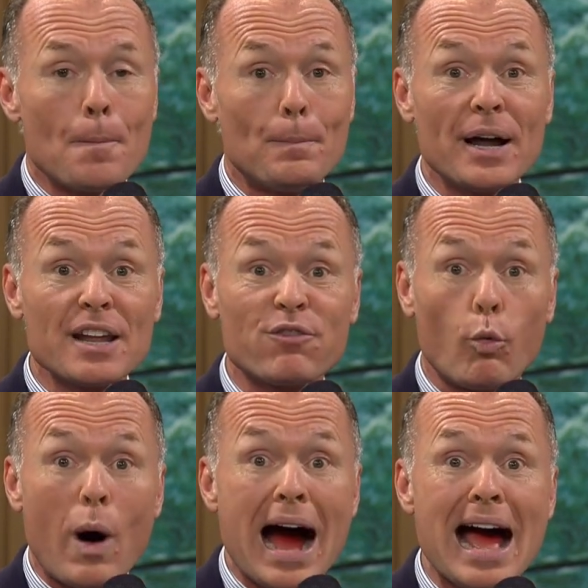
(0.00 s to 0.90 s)
But if
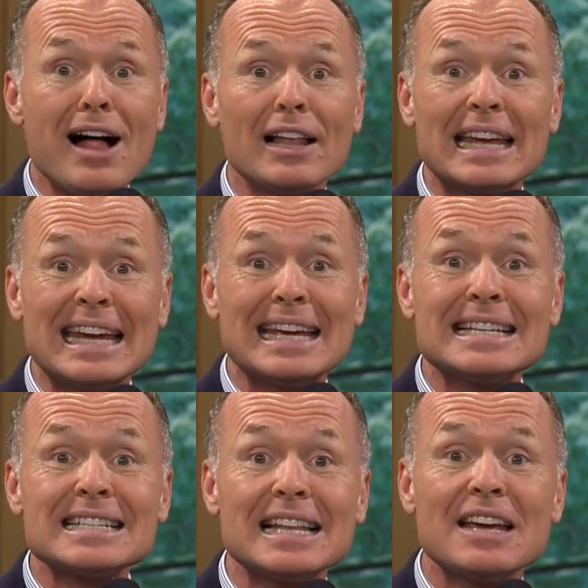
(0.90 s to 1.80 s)
while he
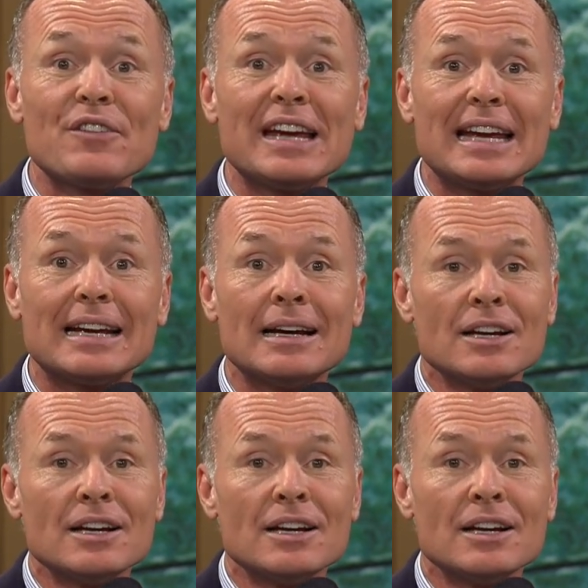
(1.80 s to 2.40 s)
is living